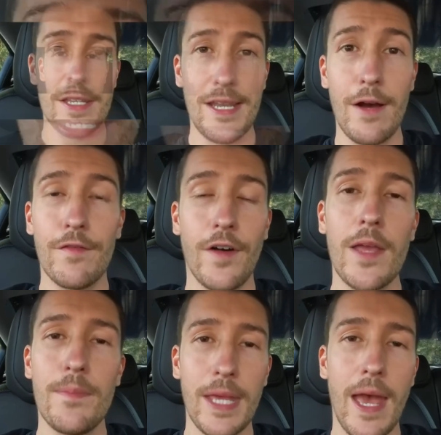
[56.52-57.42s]
It's now
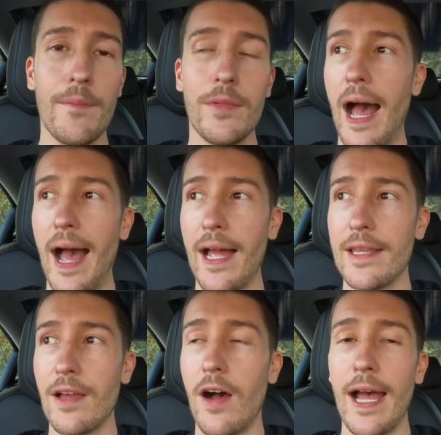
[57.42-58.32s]
5 p.m.
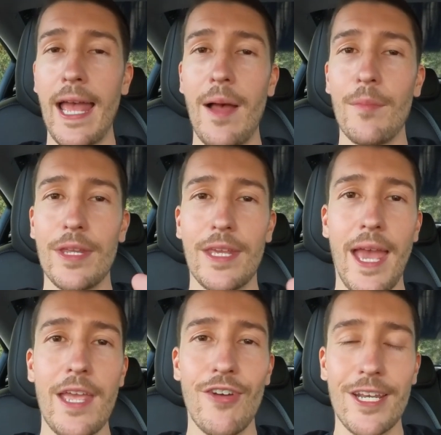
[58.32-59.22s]
and I am
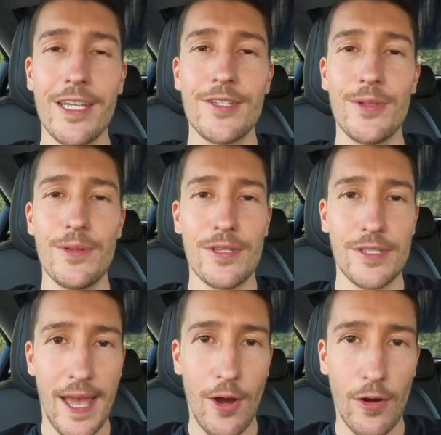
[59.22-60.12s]
getting ready to
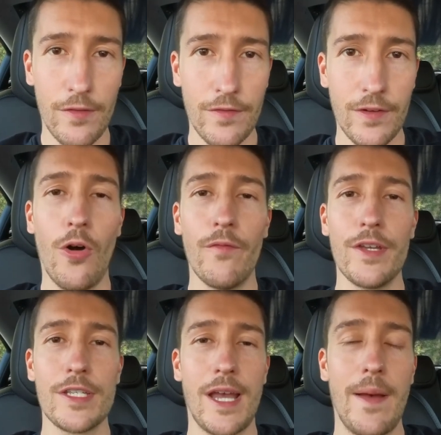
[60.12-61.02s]
set off on
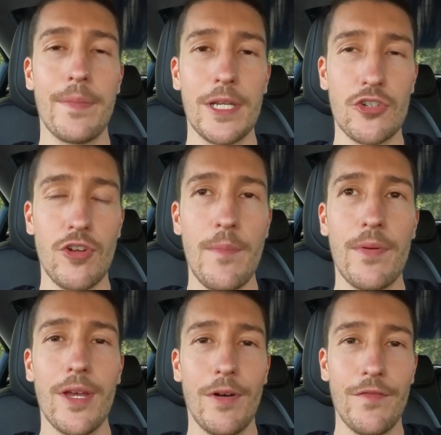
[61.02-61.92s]
this camping trip.
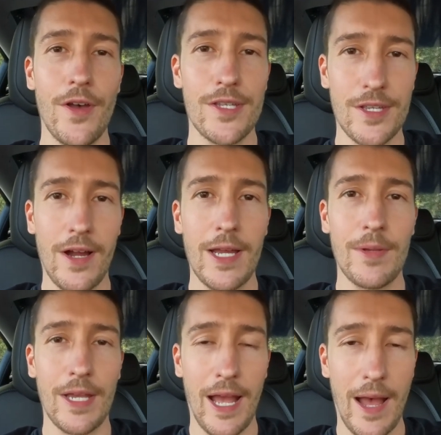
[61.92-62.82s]
My first
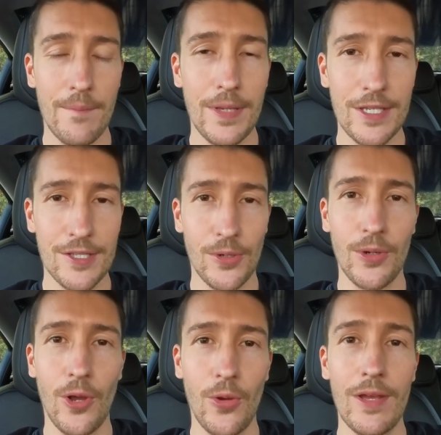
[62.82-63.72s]
time camping
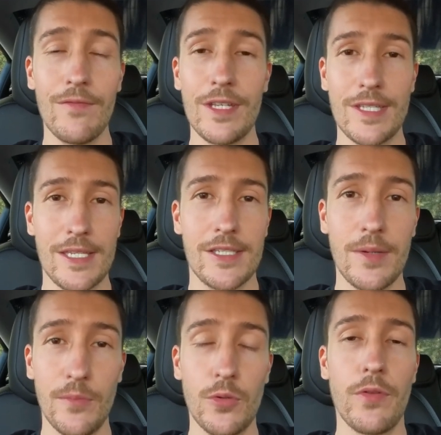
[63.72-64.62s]
solo in the Tesla Model